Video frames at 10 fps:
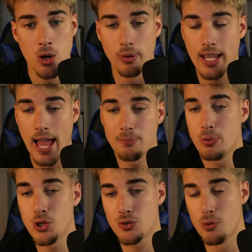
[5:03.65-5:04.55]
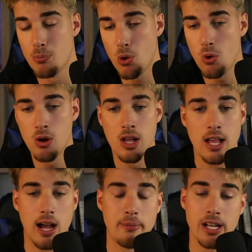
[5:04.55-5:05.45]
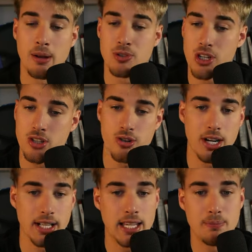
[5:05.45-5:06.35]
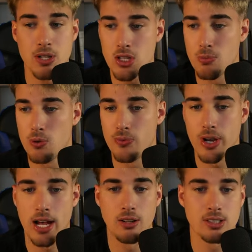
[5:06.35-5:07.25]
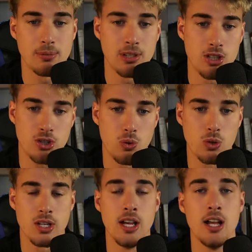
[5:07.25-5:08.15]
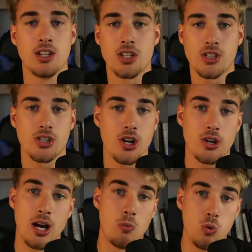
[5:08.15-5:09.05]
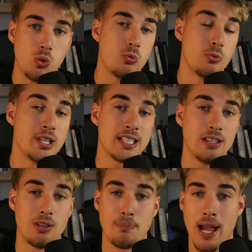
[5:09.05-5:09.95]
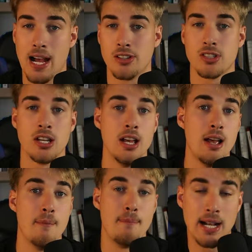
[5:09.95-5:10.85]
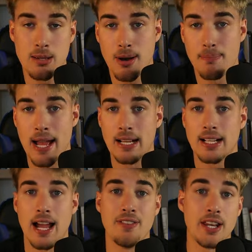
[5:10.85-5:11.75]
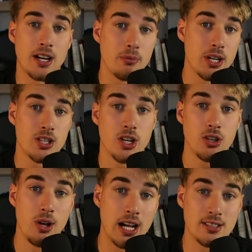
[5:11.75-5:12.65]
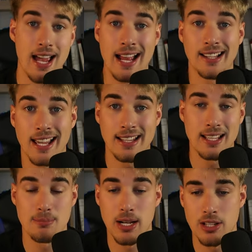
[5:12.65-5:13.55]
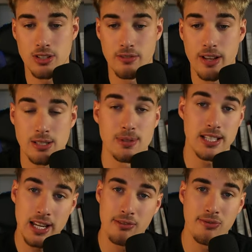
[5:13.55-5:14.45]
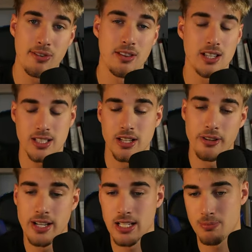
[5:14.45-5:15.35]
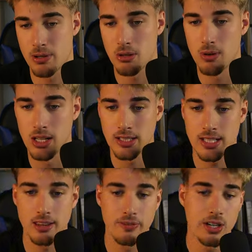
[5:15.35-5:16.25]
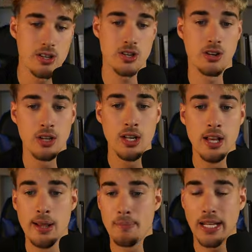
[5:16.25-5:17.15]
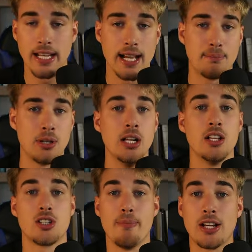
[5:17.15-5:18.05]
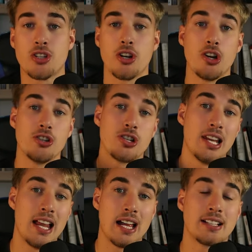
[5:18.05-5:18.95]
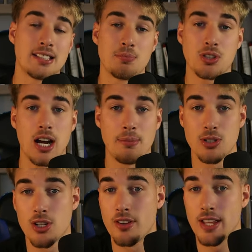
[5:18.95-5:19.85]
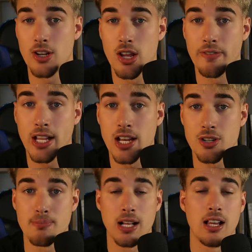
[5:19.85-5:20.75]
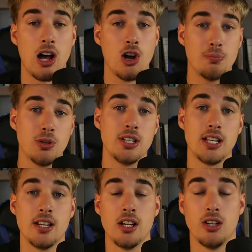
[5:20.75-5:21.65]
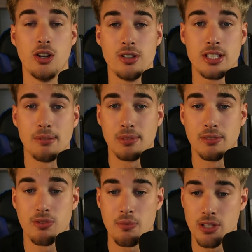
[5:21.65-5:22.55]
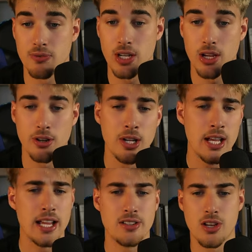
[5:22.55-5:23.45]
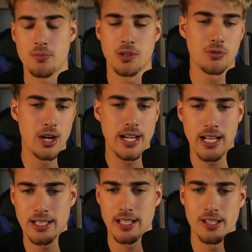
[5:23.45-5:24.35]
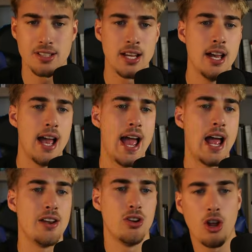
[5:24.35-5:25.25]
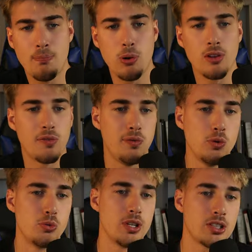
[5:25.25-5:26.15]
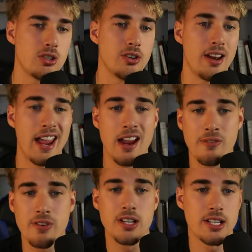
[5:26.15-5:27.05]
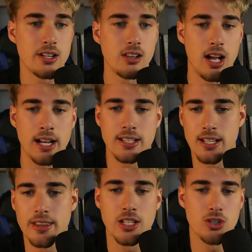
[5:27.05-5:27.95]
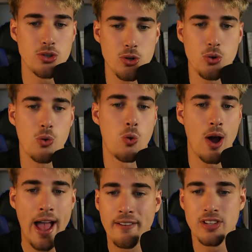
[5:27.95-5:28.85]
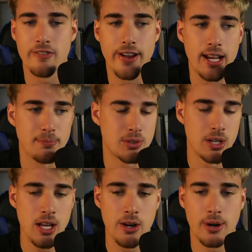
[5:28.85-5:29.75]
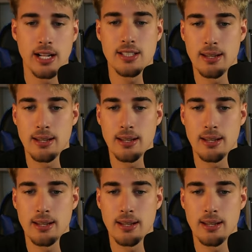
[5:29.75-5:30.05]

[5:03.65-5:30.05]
We can push for more. I mean, I'm just trying to keep it small for now, something short, just to show you I will receive the payouts, money in my bank, and then I want to show you how to allocate that money into investments if the series does pretty well. I see the videos are picking up, so make sure to like, subscribe, and turn that notification bell. I hope you did learn something from this video in terms of grading ideas and not putting full risk on every single idea that you do or have developed. Right?